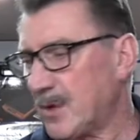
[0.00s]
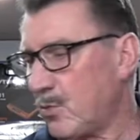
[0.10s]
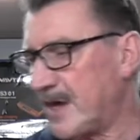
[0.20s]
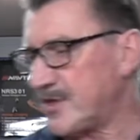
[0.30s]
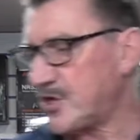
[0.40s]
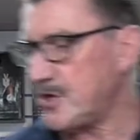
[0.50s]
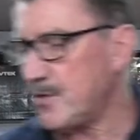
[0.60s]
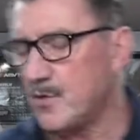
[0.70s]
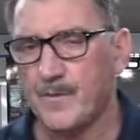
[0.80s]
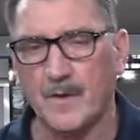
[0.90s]
Once
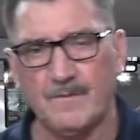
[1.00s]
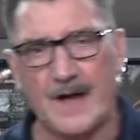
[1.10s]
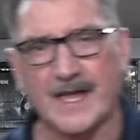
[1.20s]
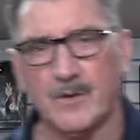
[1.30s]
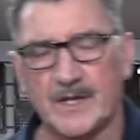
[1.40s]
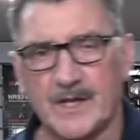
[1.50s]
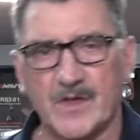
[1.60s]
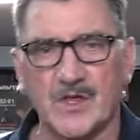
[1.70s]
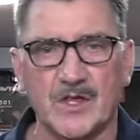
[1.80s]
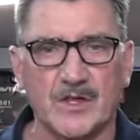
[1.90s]
you've evacuated the
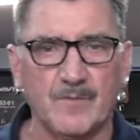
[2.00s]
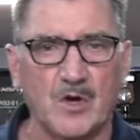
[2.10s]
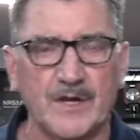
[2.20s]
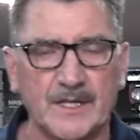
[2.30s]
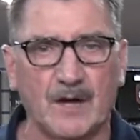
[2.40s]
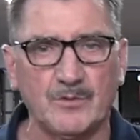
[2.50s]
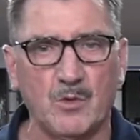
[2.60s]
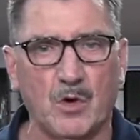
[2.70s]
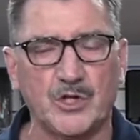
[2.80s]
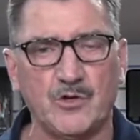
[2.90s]
system, got it down to
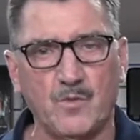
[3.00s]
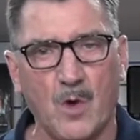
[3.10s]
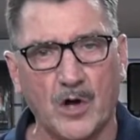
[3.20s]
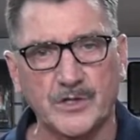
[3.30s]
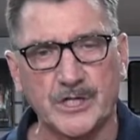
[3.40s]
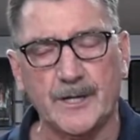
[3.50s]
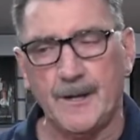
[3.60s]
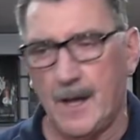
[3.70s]
what you want,